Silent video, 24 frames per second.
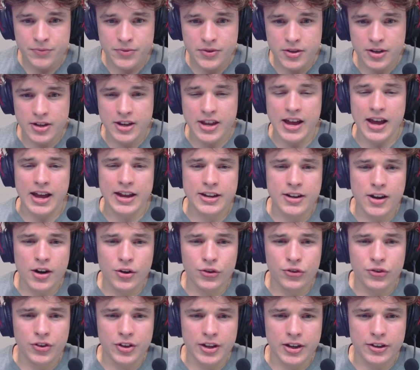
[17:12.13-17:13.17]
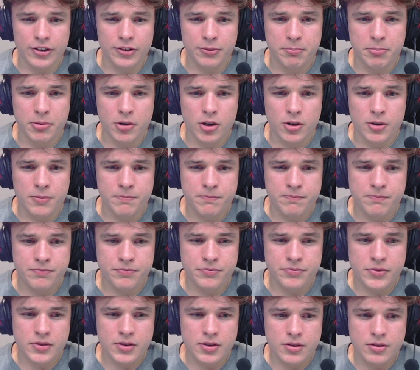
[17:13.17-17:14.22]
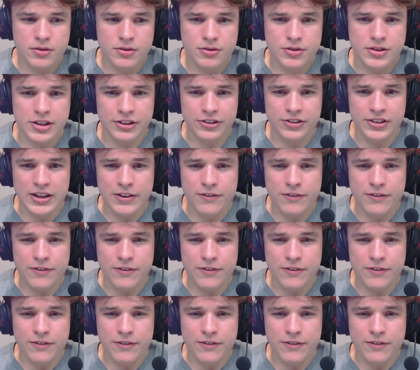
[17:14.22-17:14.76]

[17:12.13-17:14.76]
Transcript: Yeah, he goes for this, but this,